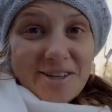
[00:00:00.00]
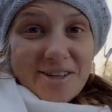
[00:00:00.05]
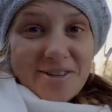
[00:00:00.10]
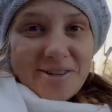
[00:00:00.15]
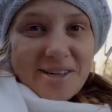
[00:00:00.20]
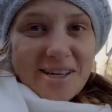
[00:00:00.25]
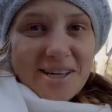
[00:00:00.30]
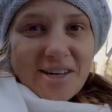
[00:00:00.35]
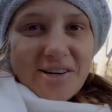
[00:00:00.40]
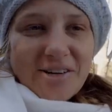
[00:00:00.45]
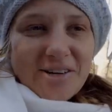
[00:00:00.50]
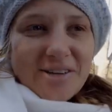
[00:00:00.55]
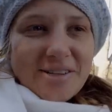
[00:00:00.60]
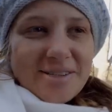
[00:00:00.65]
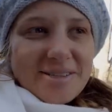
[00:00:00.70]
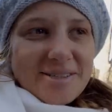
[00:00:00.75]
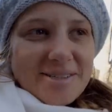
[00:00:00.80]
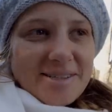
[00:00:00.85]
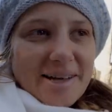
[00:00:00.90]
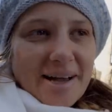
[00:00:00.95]
looking
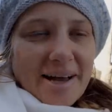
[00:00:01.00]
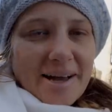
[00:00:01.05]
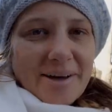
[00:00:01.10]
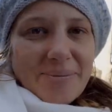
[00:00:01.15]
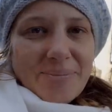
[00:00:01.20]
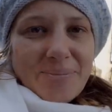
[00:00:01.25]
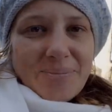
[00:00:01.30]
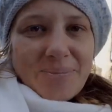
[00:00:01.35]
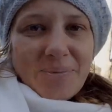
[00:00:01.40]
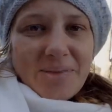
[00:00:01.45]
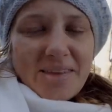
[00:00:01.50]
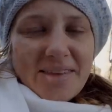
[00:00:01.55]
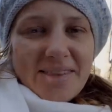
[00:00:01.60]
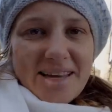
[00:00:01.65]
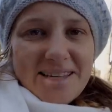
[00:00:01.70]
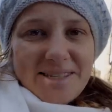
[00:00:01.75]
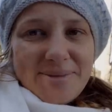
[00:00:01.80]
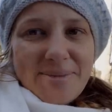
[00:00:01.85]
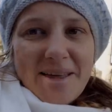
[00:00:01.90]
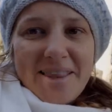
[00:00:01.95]
goats.
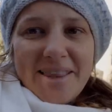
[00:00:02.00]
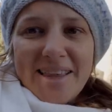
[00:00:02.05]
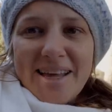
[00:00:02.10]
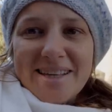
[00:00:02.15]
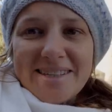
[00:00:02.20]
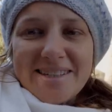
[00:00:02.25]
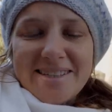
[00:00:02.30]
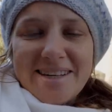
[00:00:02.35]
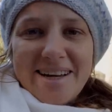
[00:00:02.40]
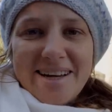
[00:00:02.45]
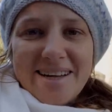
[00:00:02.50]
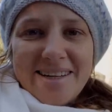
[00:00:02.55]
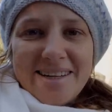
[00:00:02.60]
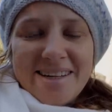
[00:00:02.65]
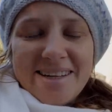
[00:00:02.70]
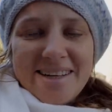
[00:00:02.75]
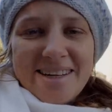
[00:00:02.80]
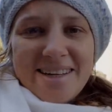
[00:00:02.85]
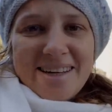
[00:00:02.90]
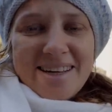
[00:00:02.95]
They spent last night
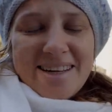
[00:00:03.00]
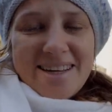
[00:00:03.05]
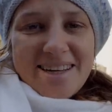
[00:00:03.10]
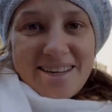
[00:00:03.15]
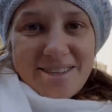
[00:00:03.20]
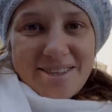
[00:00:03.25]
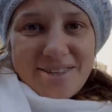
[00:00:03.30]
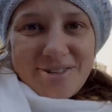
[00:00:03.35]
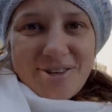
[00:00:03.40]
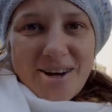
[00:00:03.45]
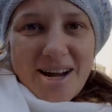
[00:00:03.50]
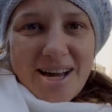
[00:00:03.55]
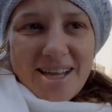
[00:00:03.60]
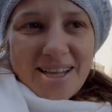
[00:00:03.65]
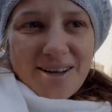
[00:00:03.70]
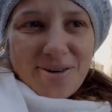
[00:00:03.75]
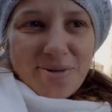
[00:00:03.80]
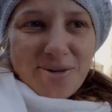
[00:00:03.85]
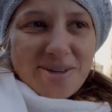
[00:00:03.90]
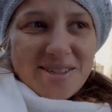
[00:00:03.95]
in the
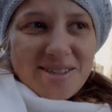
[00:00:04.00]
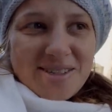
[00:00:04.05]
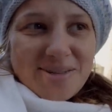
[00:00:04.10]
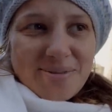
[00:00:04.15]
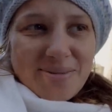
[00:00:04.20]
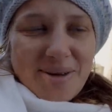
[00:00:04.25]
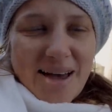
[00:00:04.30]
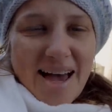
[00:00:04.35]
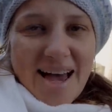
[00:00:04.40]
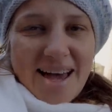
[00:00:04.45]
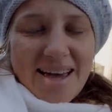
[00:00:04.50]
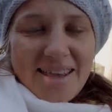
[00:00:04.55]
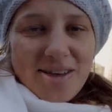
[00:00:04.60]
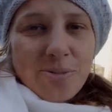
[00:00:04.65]
trailer with some hay.